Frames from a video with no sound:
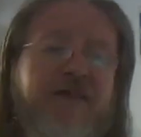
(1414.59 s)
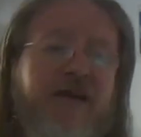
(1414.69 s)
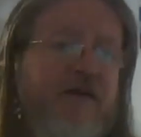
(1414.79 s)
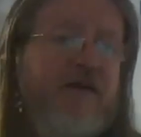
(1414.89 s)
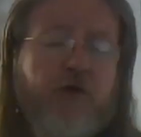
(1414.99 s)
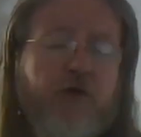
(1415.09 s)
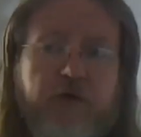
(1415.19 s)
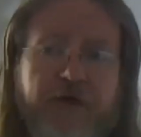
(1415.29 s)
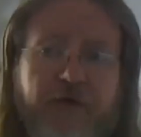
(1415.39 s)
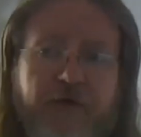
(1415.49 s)
That is
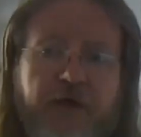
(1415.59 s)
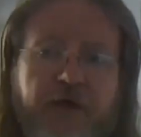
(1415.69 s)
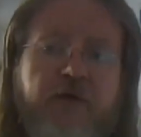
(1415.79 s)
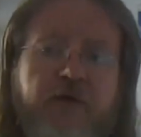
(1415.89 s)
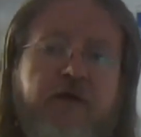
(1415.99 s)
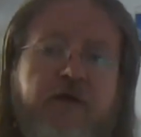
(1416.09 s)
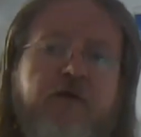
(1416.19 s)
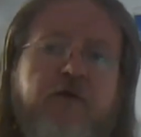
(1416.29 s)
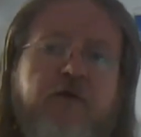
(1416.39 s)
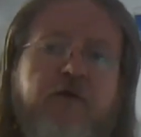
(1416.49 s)
all the navigation
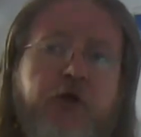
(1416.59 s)
things you've